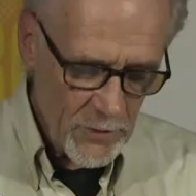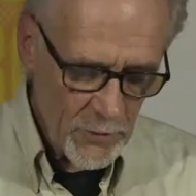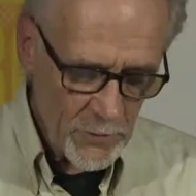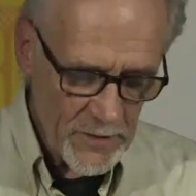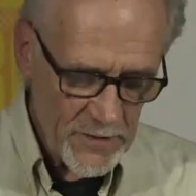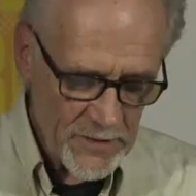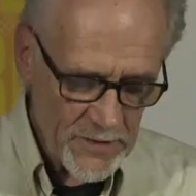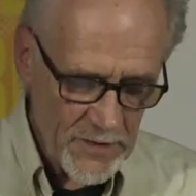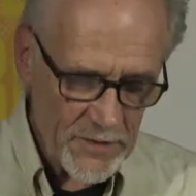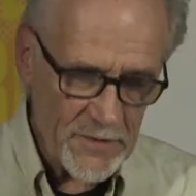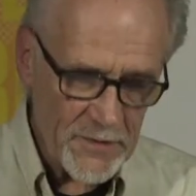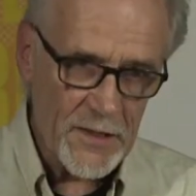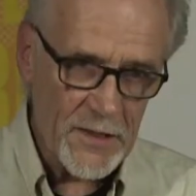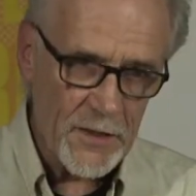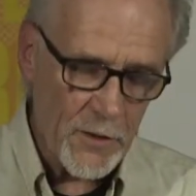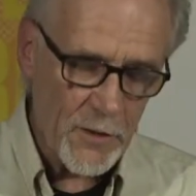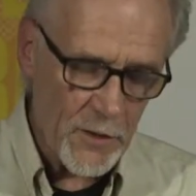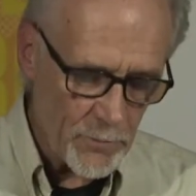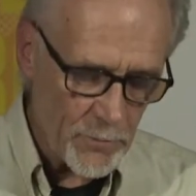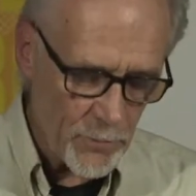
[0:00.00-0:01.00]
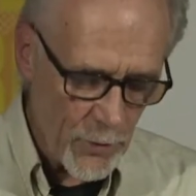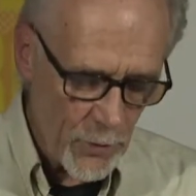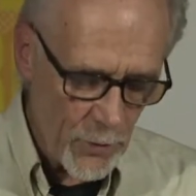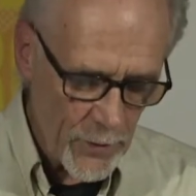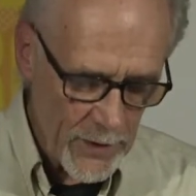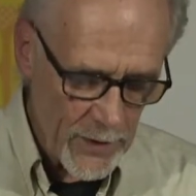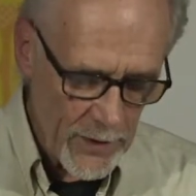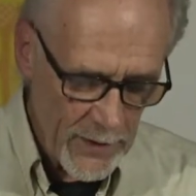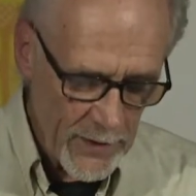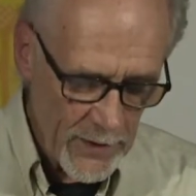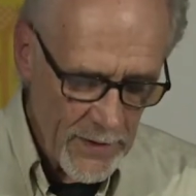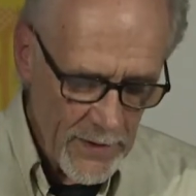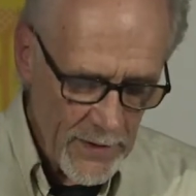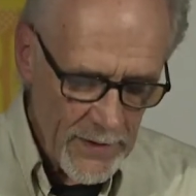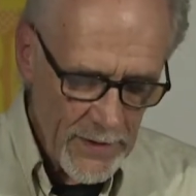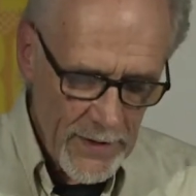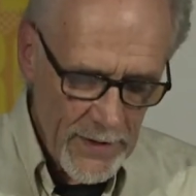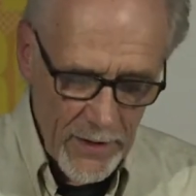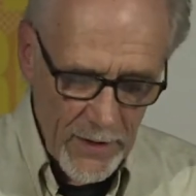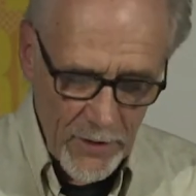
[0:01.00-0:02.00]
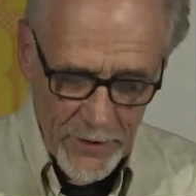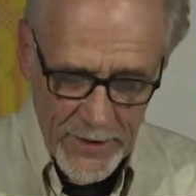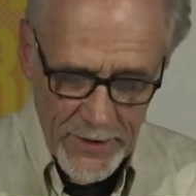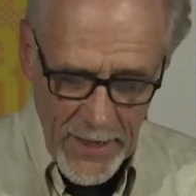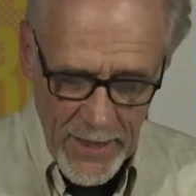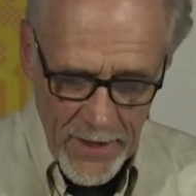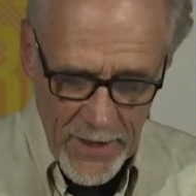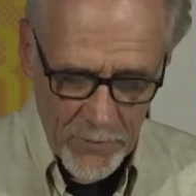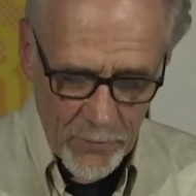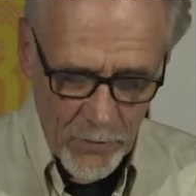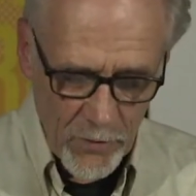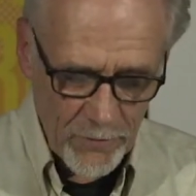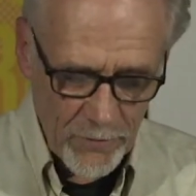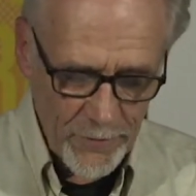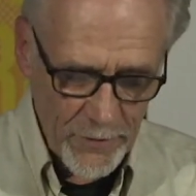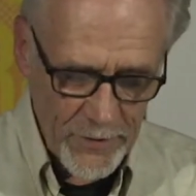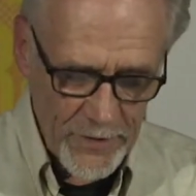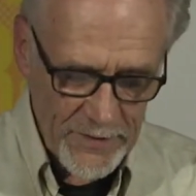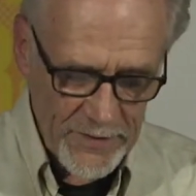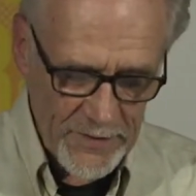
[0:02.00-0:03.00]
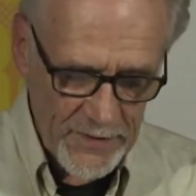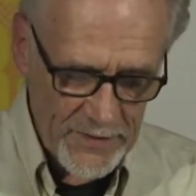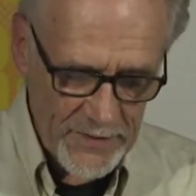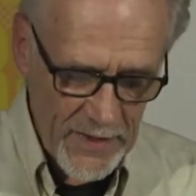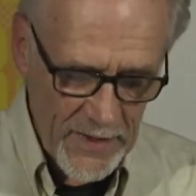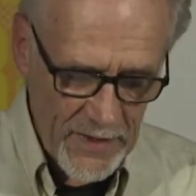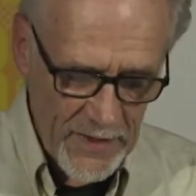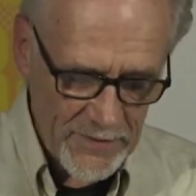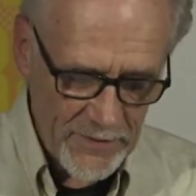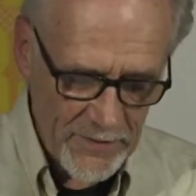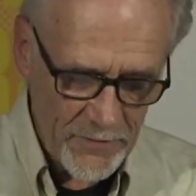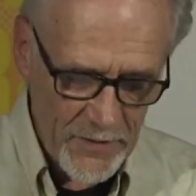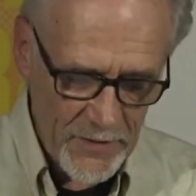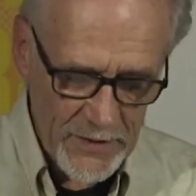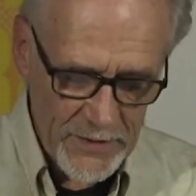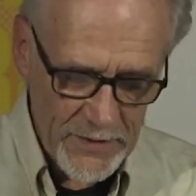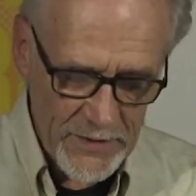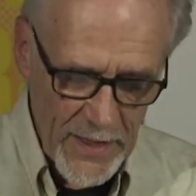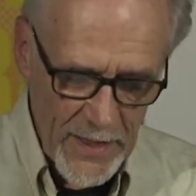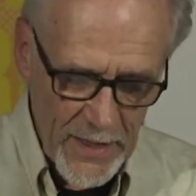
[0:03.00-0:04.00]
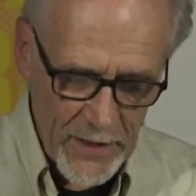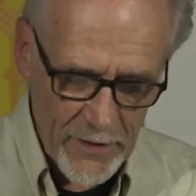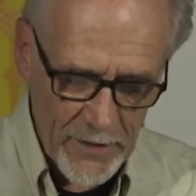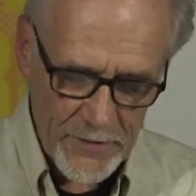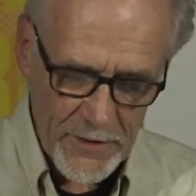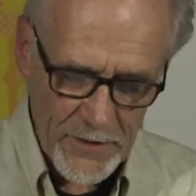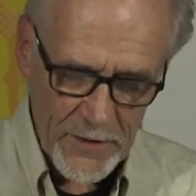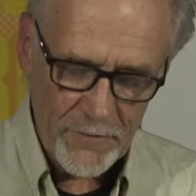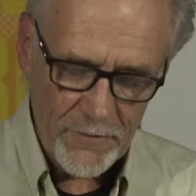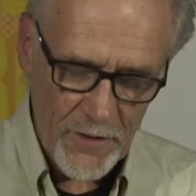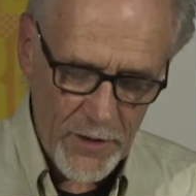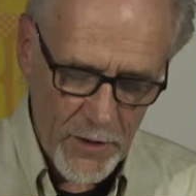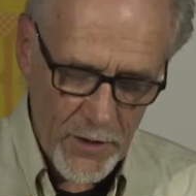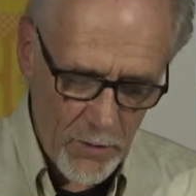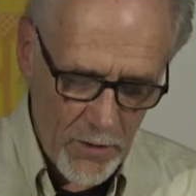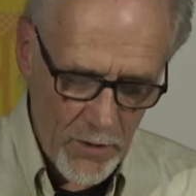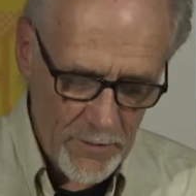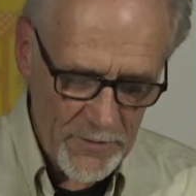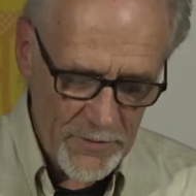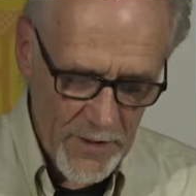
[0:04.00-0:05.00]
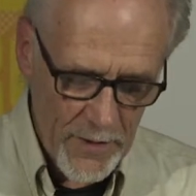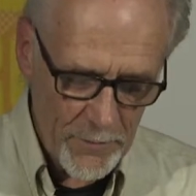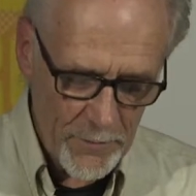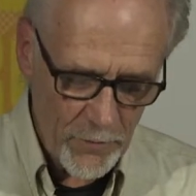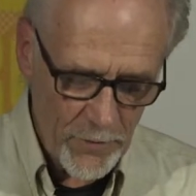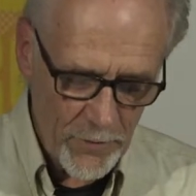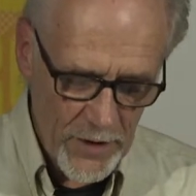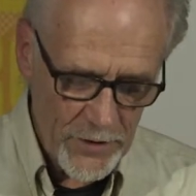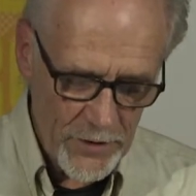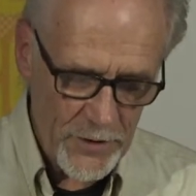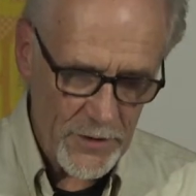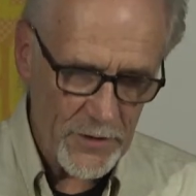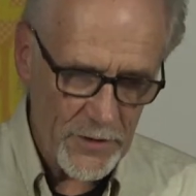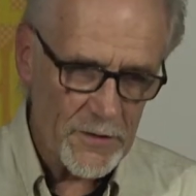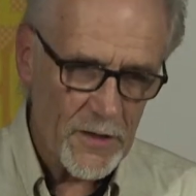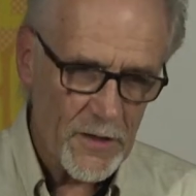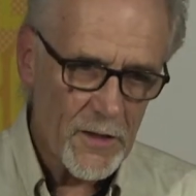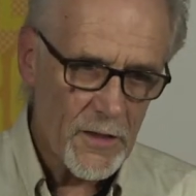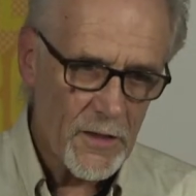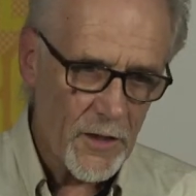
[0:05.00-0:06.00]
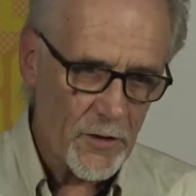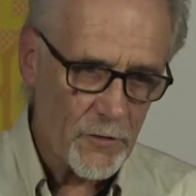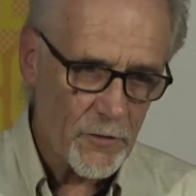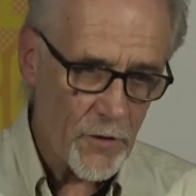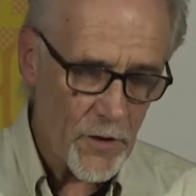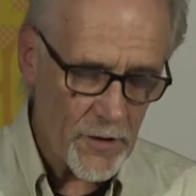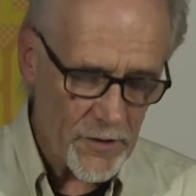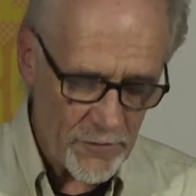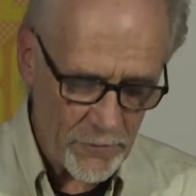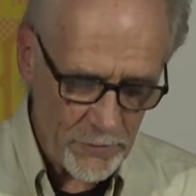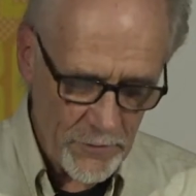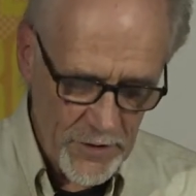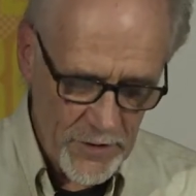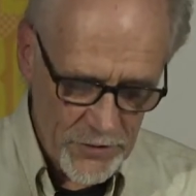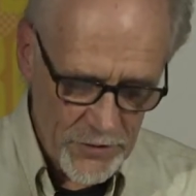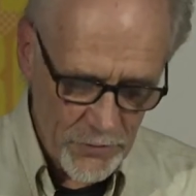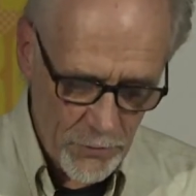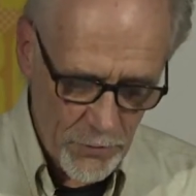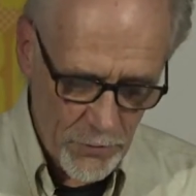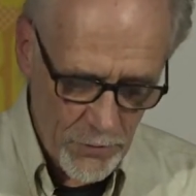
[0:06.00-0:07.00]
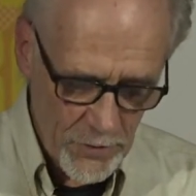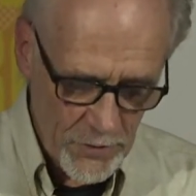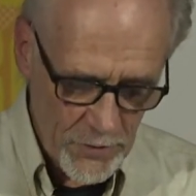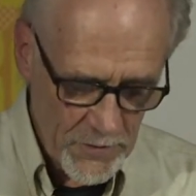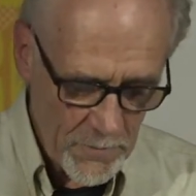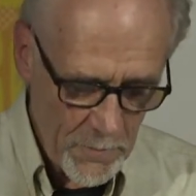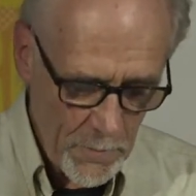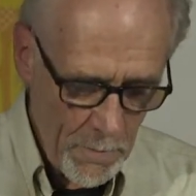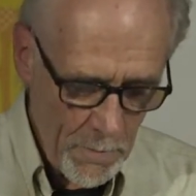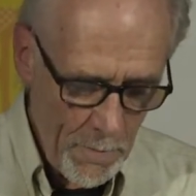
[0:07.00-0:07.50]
who is the single employee held accountable for the success of the entirety of the co-op's operations across 3 stores.